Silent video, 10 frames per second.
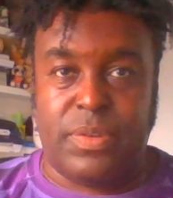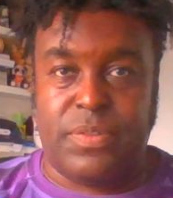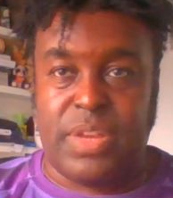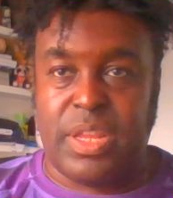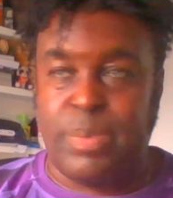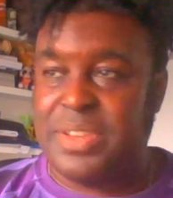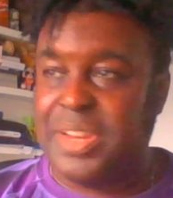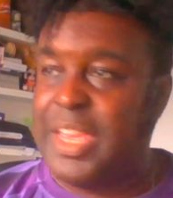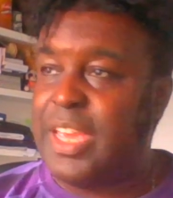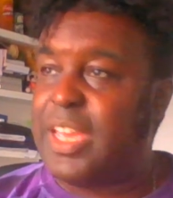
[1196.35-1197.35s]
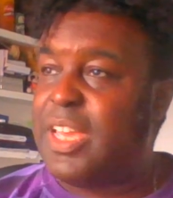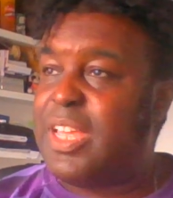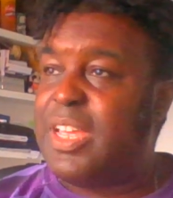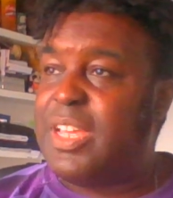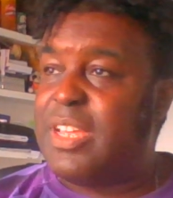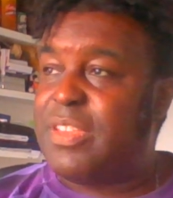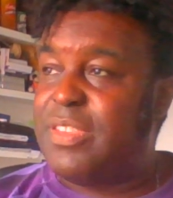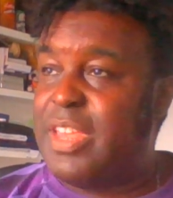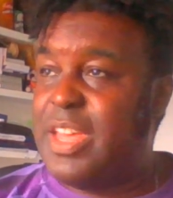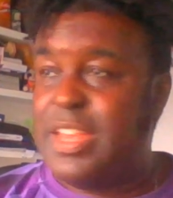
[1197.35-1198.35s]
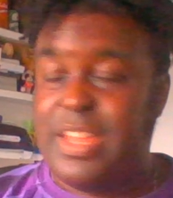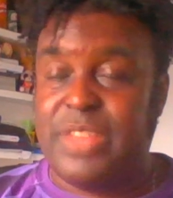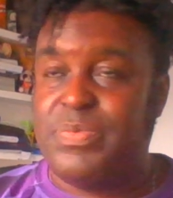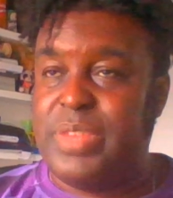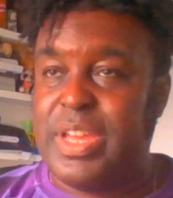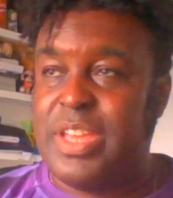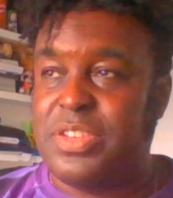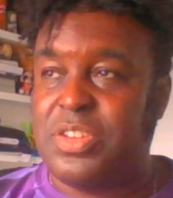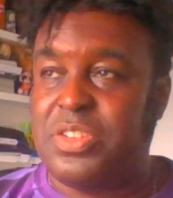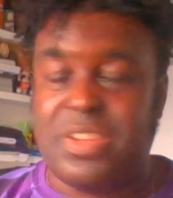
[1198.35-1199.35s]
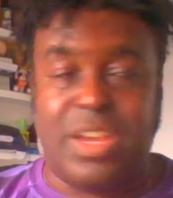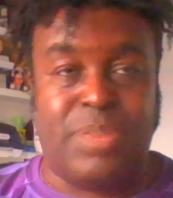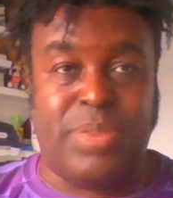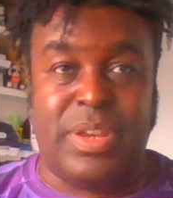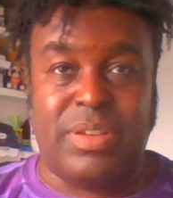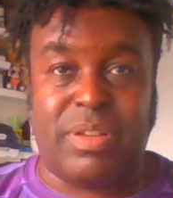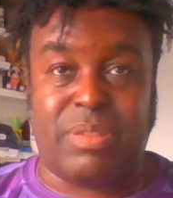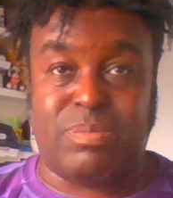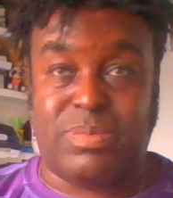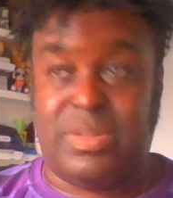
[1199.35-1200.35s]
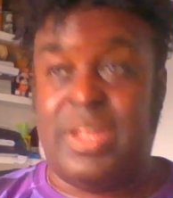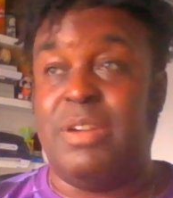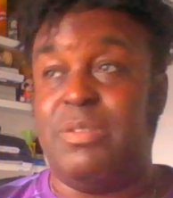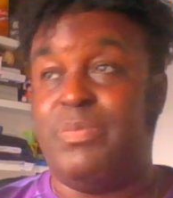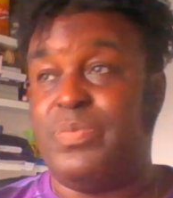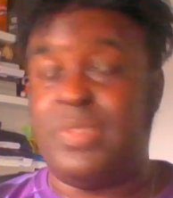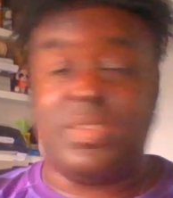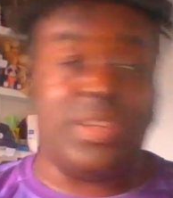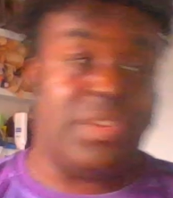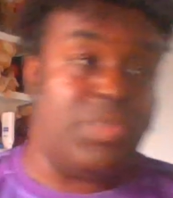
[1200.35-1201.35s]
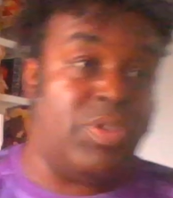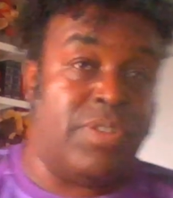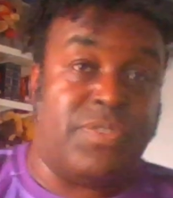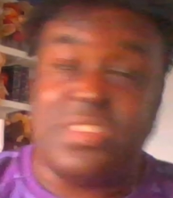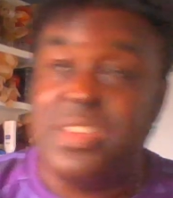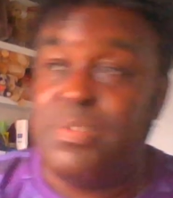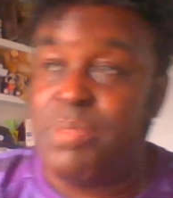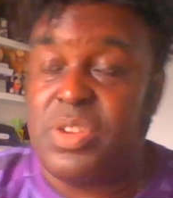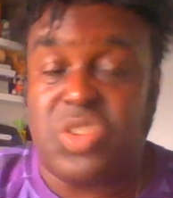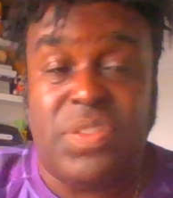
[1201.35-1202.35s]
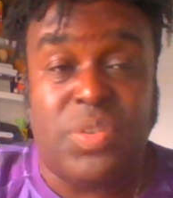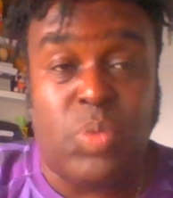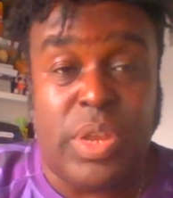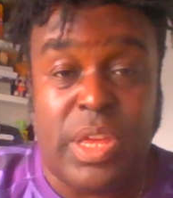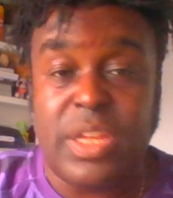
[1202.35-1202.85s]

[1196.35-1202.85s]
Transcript: another man's league. I mean, that is a good side. I mean, hell, Celtic were the first team, British team to win